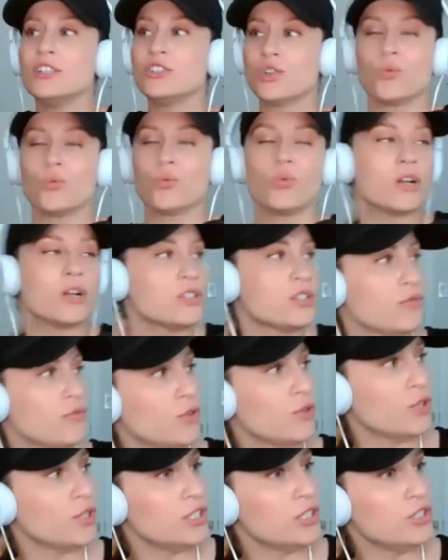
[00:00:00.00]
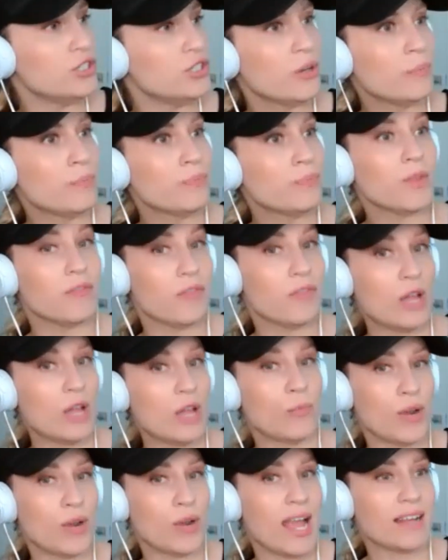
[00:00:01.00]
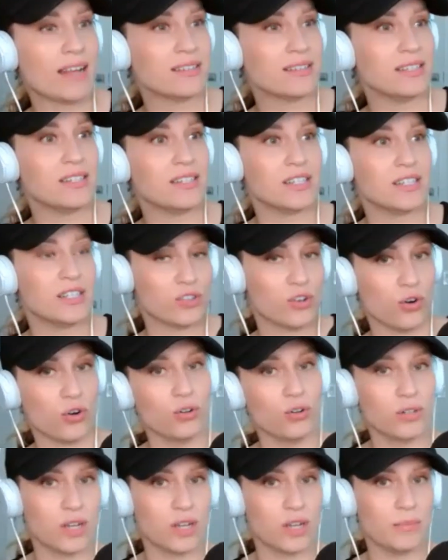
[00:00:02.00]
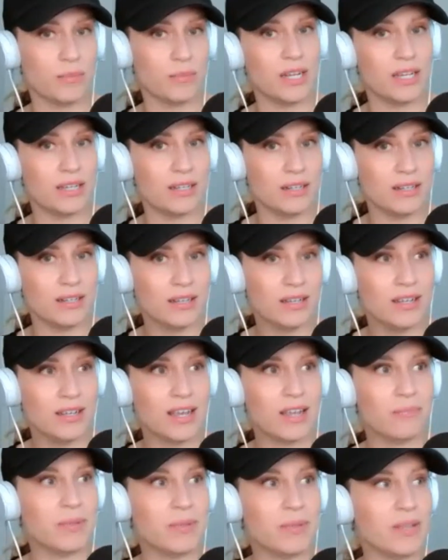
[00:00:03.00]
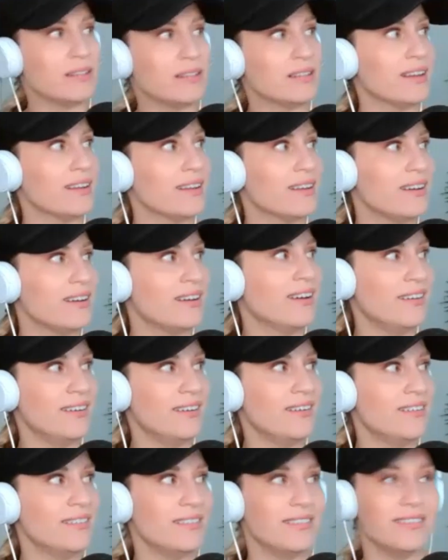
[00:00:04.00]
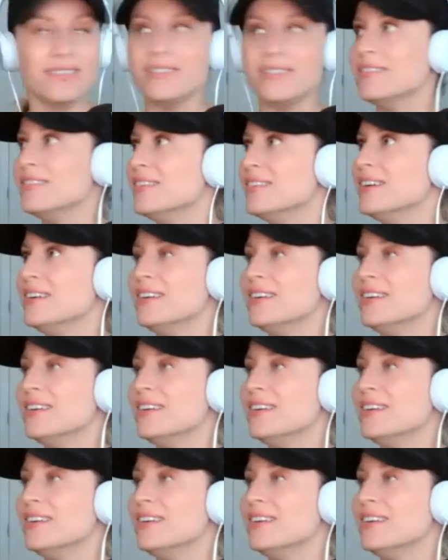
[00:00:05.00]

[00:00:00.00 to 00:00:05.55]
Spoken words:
to watch the footage of him reacting to his girl coming in and being like, oh,